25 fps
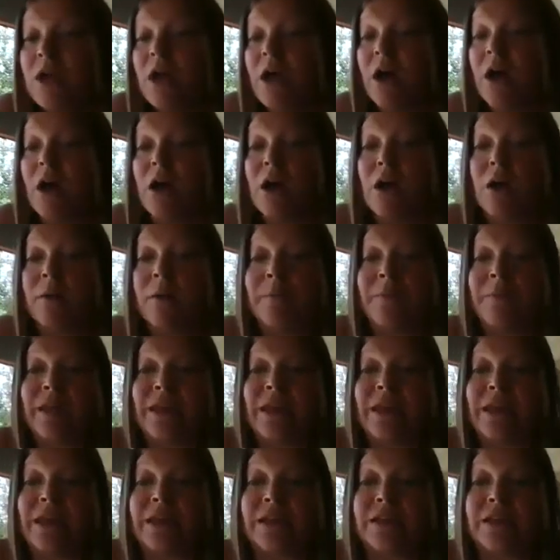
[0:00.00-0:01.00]

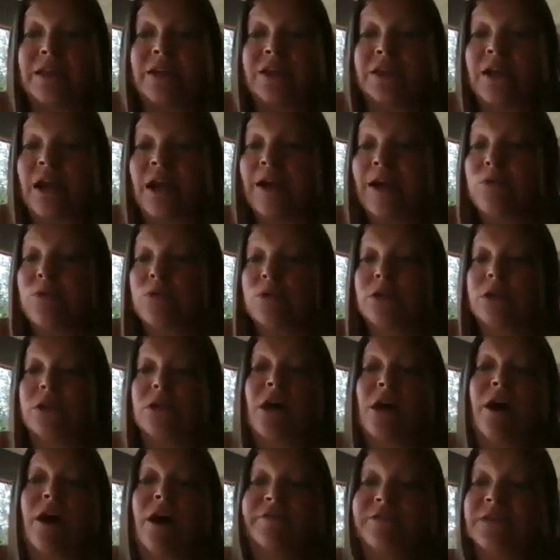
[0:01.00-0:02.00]
And I would
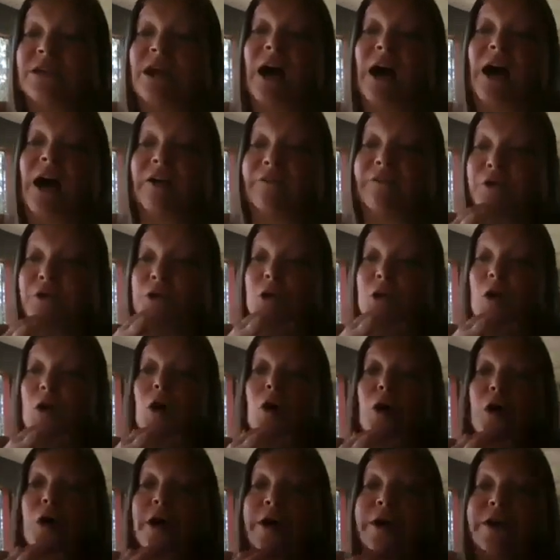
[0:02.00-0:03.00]
love to have her
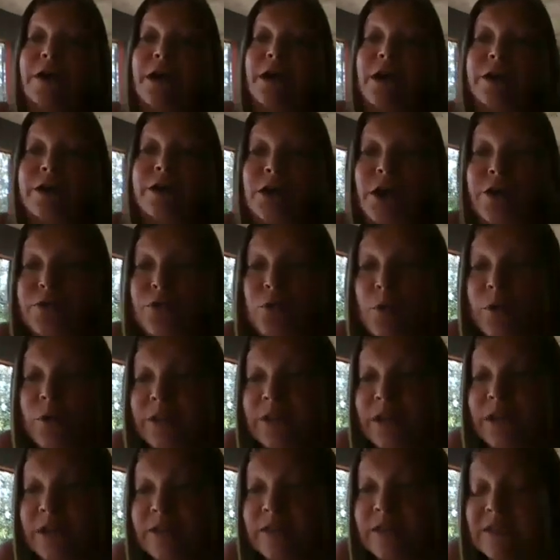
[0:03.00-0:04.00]
on another one
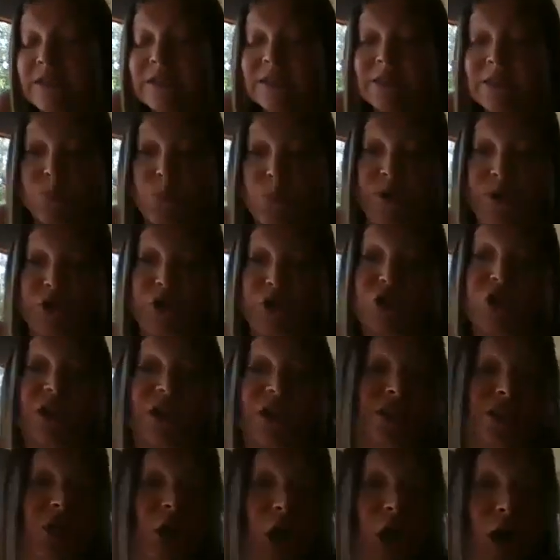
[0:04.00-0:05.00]
like this where she
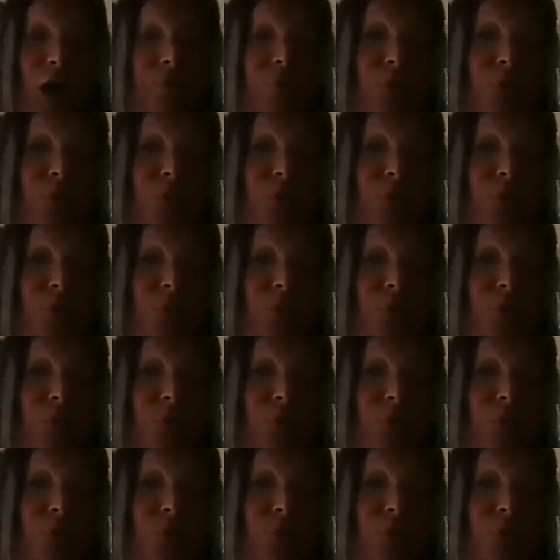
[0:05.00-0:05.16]
can talk